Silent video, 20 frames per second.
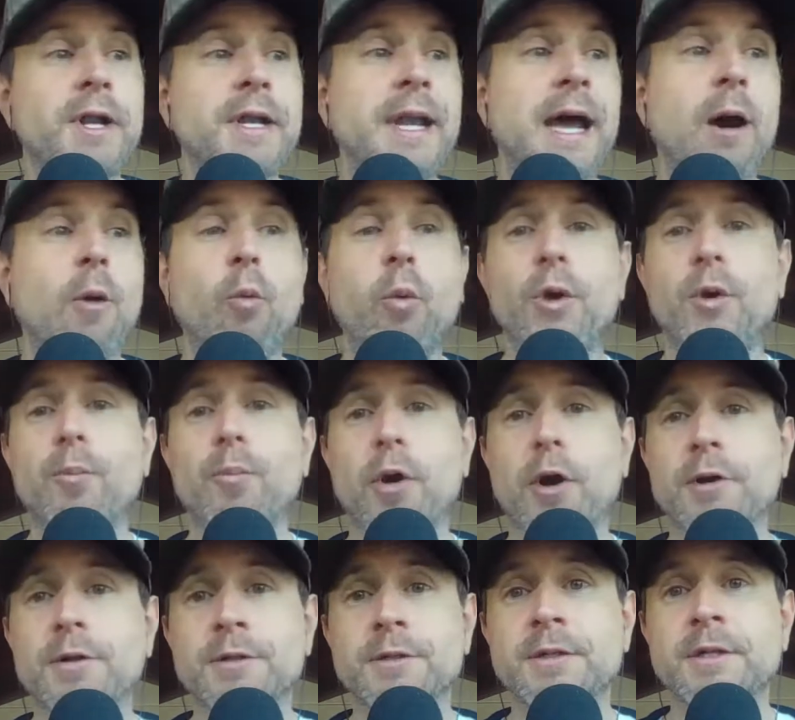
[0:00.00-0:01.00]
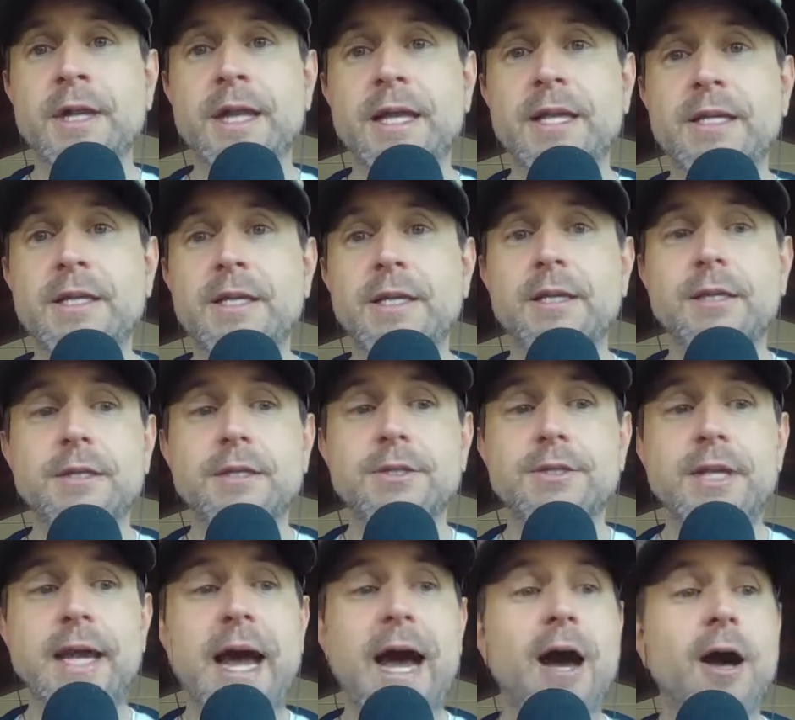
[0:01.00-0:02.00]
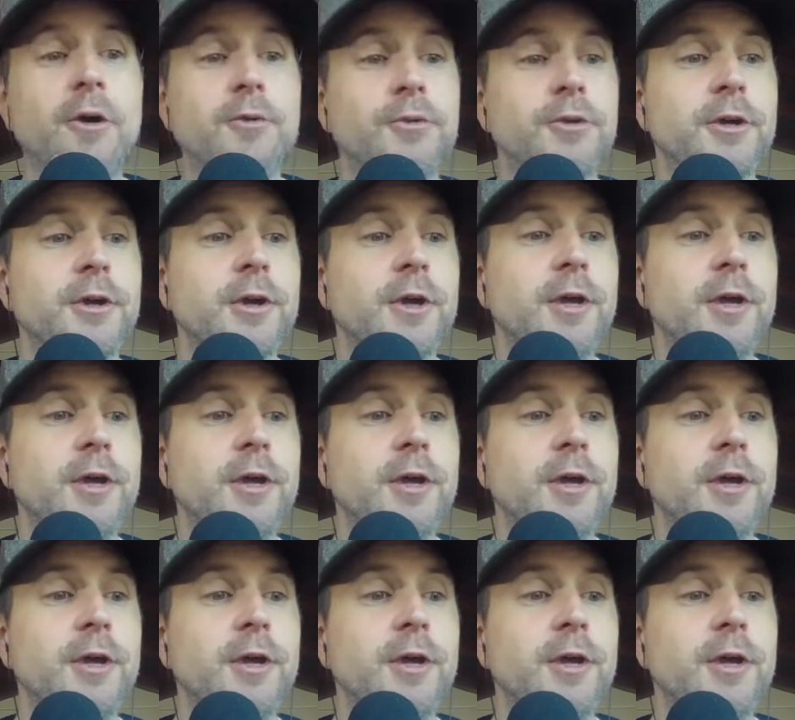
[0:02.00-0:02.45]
And now Will Barton is out,